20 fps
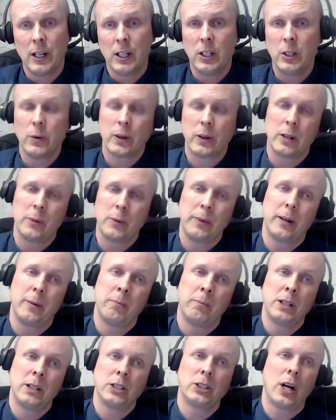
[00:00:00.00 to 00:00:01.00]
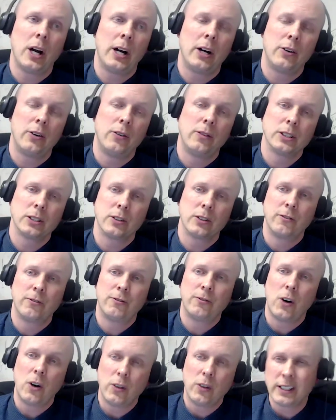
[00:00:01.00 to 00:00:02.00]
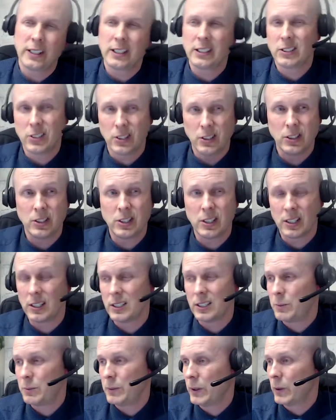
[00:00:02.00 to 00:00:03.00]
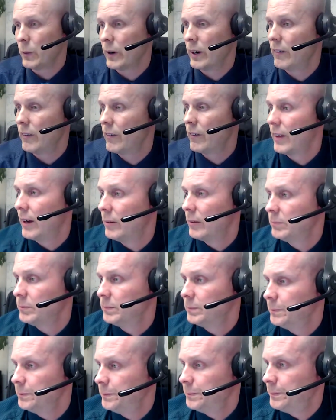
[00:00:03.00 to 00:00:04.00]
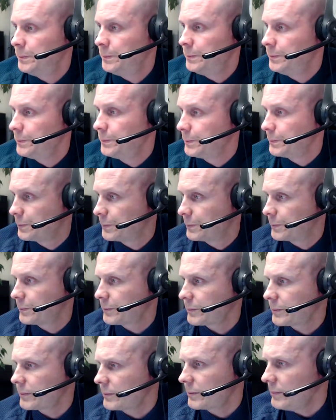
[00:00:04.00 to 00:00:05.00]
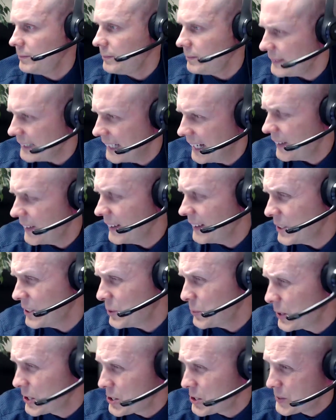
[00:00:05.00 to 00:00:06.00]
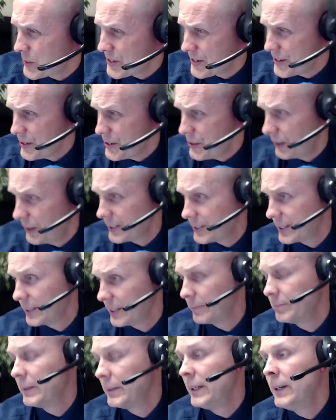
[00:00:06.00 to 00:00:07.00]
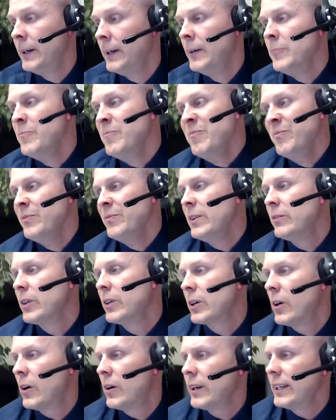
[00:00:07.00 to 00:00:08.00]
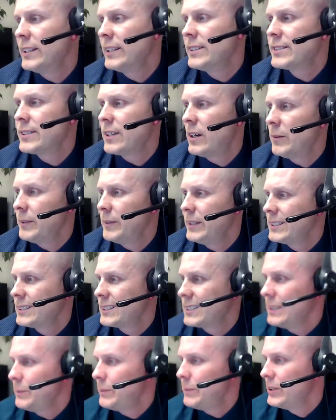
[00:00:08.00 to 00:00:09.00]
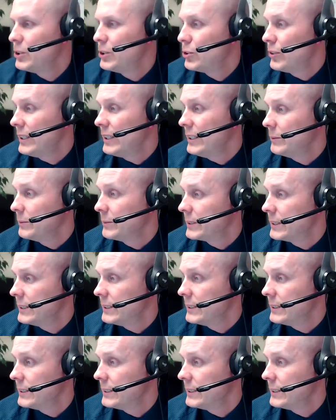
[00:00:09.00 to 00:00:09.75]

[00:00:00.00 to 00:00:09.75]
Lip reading: you're going to be at a much higher risk of falling. And so you should at least be aware of that. I thought this question was interesting. Regarding insomnia, sleep, and dreams,